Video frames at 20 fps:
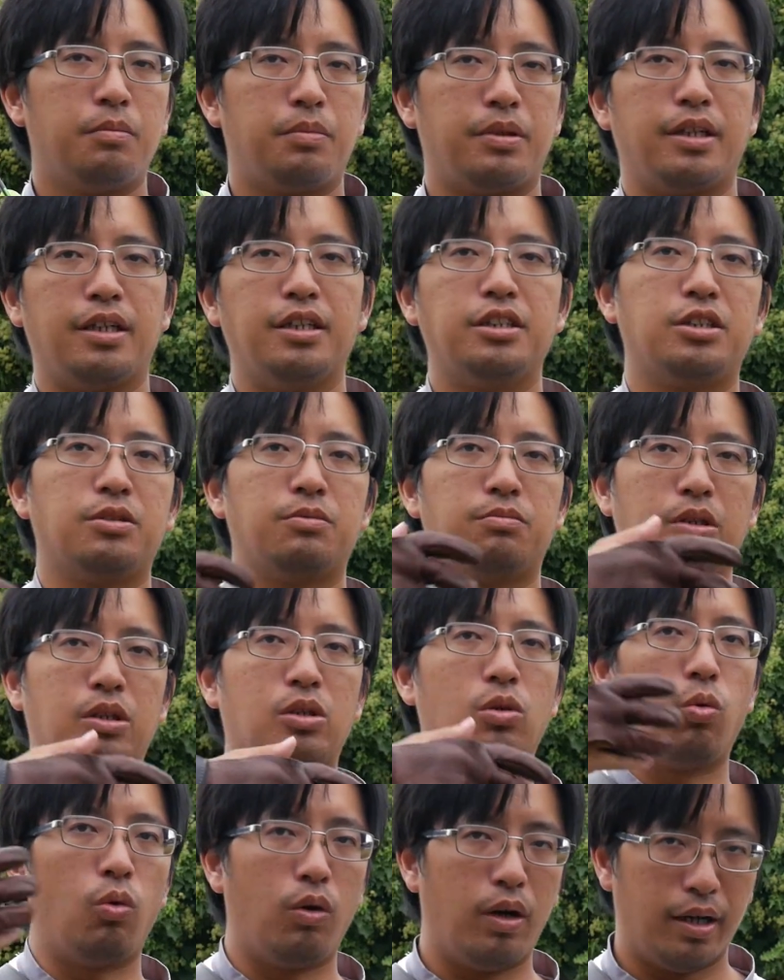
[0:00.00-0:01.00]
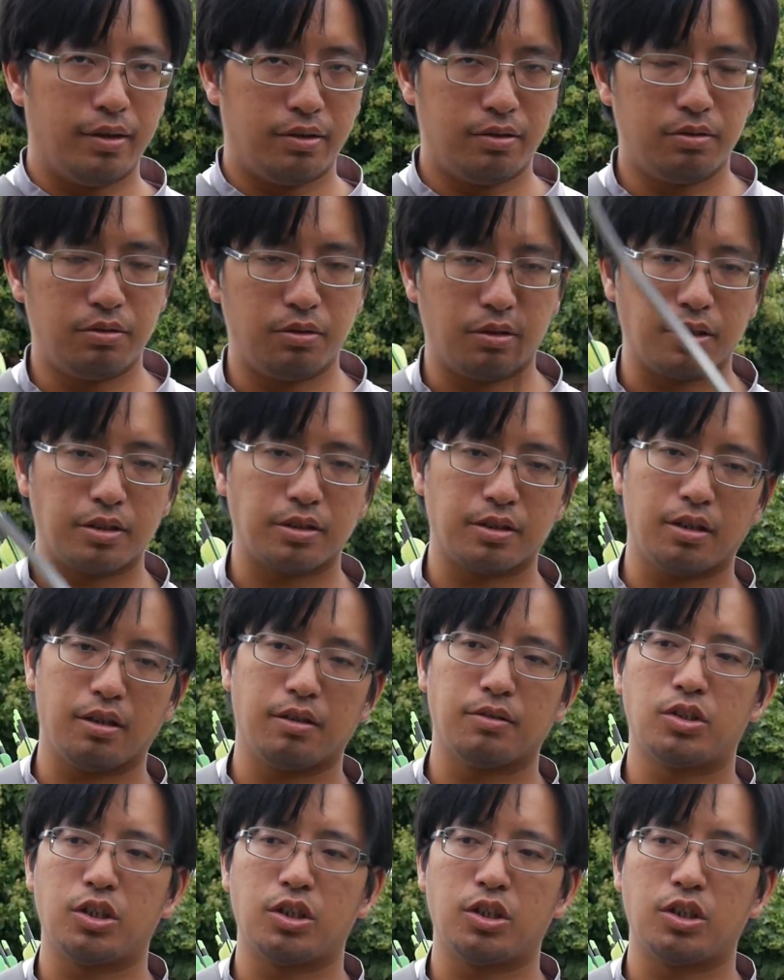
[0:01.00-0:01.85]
but it isn't required to do so.